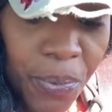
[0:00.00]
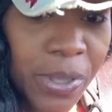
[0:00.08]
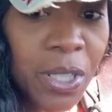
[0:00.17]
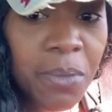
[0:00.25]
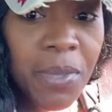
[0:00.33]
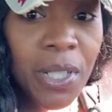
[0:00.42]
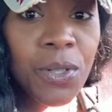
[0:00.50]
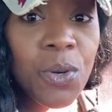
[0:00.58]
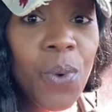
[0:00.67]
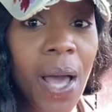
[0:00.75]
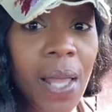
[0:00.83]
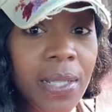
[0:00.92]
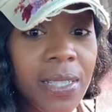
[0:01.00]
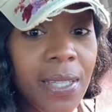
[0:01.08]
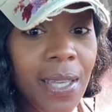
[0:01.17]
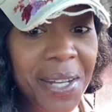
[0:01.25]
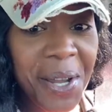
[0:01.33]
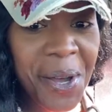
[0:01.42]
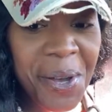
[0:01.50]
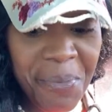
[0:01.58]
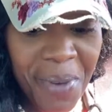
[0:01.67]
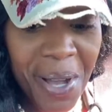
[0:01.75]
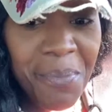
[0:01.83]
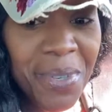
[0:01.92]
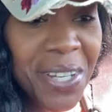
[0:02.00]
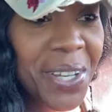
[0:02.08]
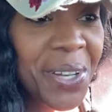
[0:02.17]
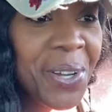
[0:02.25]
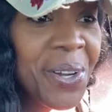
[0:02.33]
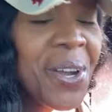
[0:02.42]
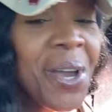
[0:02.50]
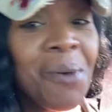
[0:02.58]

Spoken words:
It took me a little while to set up. I'm here.